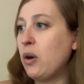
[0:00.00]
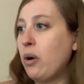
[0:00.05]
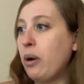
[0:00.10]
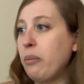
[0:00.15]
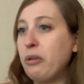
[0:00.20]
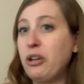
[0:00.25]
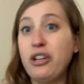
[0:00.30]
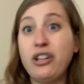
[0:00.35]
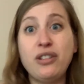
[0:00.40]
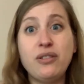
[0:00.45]
I'm
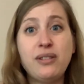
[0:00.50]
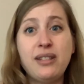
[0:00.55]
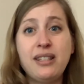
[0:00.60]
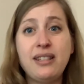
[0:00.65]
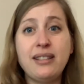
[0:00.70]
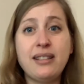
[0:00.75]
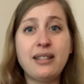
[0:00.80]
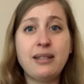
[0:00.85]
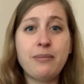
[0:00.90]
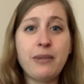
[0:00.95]
gonna use
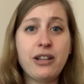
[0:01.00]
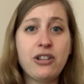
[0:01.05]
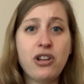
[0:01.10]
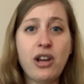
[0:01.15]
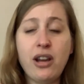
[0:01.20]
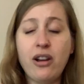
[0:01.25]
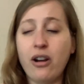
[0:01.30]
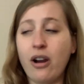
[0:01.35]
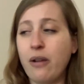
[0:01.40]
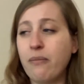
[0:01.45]
these as my
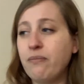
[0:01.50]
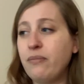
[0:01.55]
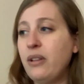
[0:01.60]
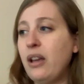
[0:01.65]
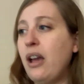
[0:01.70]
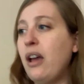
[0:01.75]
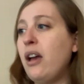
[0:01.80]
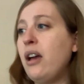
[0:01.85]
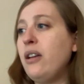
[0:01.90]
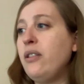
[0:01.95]
shaker.
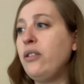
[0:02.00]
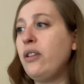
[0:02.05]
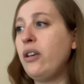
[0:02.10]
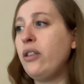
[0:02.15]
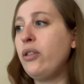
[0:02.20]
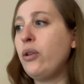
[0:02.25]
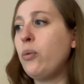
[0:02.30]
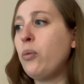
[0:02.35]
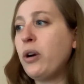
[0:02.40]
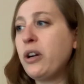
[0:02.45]

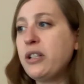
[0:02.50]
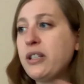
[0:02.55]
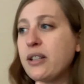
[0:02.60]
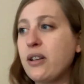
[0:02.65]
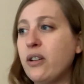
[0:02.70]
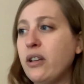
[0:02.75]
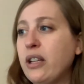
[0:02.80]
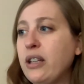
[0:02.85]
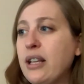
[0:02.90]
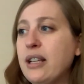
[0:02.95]
And the words
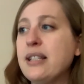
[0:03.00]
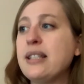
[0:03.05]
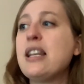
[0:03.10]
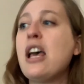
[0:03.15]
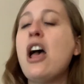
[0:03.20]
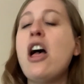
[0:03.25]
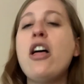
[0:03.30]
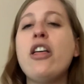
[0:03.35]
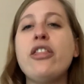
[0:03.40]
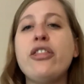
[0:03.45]
go like this:
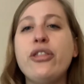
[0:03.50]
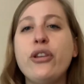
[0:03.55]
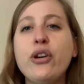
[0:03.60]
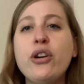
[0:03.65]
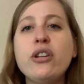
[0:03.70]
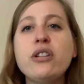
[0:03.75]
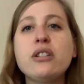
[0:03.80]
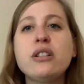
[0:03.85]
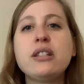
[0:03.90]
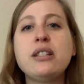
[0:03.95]

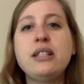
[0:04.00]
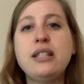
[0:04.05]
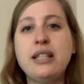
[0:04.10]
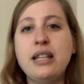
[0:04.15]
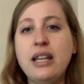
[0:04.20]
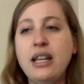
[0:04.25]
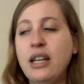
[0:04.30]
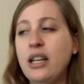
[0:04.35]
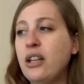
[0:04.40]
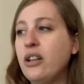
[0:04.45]

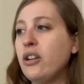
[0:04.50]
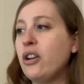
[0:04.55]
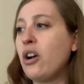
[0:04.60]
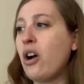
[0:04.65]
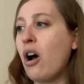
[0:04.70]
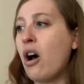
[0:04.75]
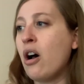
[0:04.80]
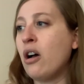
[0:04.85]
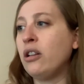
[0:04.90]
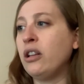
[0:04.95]
13
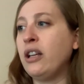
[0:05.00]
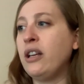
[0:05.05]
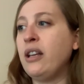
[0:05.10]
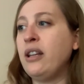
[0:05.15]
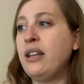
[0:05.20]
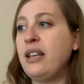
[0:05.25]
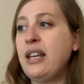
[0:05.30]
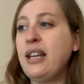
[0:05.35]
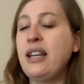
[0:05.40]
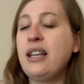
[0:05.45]

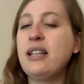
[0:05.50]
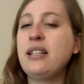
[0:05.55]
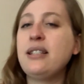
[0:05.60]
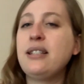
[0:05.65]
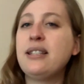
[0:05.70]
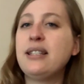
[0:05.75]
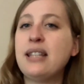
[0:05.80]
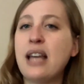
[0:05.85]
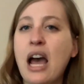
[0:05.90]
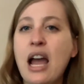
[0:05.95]

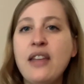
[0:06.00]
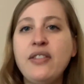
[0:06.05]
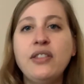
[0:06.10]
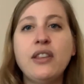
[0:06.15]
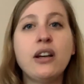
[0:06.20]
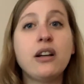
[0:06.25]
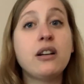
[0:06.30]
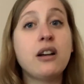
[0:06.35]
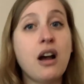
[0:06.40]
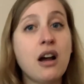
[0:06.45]
colonies signed
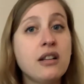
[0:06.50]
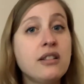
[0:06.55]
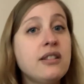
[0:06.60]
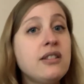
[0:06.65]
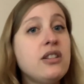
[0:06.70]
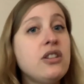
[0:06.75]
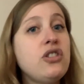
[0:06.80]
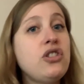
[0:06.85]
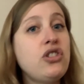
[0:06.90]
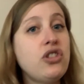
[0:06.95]
the
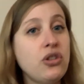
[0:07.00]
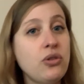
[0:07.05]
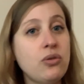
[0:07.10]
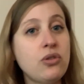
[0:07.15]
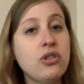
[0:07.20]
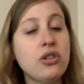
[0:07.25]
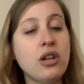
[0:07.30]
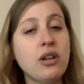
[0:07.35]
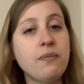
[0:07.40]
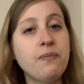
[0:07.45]

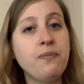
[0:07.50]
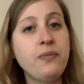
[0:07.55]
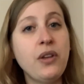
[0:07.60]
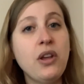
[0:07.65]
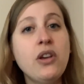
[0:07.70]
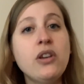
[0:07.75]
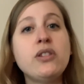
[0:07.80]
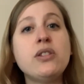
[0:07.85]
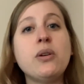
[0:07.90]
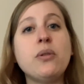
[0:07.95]
Constitution.
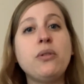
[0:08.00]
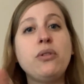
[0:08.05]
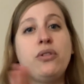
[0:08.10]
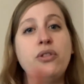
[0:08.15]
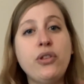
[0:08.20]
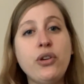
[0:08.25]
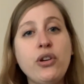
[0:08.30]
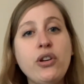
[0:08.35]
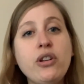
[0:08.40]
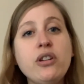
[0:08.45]
So
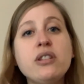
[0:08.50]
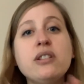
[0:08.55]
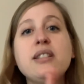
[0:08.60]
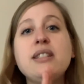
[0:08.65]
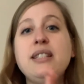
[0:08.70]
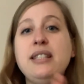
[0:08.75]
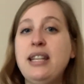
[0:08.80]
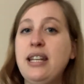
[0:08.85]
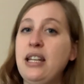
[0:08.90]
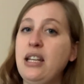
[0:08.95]

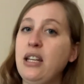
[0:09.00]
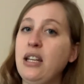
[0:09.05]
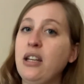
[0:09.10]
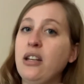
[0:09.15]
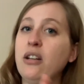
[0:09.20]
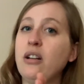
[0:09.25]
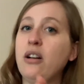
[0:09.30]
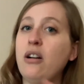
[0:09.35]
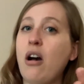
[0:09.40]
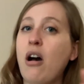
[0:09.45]

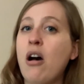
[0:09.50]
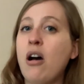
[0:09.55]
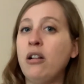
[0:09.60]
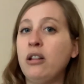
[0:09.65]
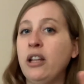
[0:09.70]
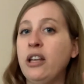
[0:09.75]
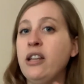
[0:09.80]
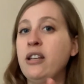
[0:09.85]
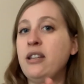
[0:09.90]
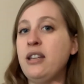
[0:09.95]
13
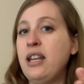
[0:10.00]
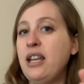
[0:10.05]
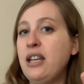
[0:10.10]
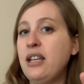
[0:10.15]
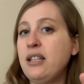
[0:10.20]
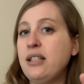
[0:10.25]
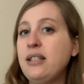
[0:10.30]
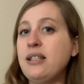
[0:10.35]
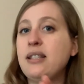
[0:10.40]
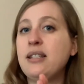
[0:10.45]

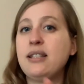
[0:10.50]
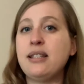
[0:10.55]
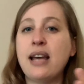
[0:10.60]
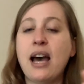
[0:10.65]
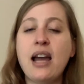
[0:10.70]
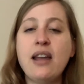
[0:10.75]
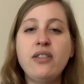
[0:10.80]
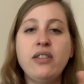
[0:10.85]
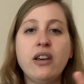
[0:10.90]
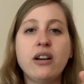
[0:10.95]
colonies
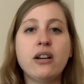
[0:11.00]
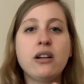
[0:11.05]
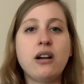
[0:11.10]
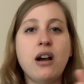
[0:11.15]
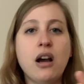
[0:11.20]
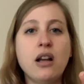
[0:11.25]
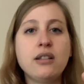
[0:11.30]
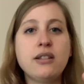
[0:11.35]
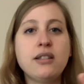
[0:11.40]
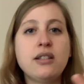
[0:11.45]
signed the
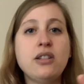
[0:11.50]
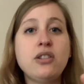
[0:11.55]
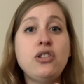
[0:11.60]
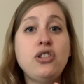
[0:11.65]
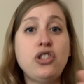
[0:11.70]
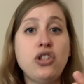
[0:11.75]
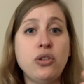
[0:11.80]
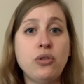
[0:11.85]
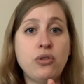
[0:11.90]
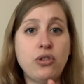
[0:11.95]

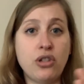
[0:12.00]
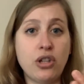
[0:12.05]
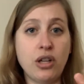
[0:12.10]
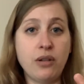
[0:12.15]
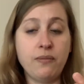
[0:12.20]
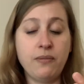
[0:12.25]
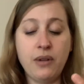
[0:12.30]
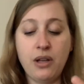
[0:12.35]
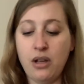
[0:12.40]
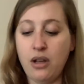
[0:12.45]

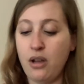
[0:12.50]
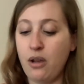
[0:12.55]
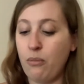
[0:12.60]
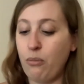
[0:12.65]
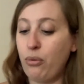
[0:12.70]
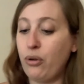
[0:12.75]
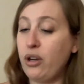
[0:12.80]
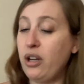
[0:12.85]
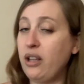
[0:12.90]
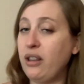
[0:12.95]
Constitution.
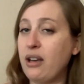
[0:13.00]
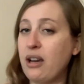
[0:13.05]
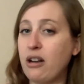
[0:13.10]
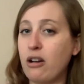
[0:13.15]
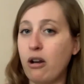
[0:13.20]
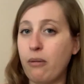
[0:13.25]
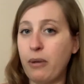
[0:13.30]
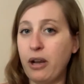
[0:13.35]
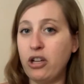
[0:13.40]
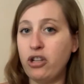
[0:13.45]
Putting that
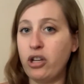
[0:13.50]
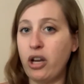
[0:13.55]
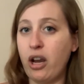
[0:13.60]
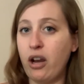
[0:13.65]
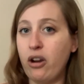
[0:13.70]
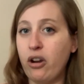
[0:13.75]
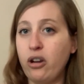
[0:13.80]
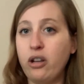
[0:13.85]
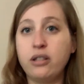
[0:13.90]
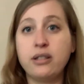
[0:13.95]
on my
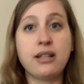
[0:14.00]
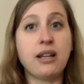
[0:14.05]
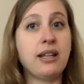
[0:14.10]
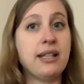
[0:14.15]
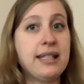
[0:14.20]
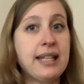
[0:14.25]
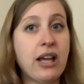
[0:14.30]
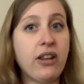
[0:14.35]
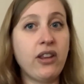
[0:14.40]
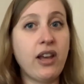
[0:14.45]
shaker, it's
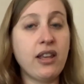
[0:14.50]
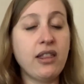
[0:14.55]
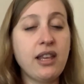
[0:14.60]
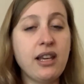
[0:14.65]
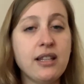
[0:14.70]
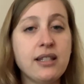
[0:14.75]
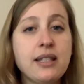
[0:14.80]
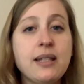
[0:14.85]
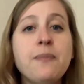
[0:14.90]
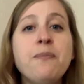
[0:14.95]
gonna sound like
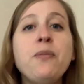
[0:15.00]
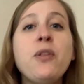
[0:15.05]
this: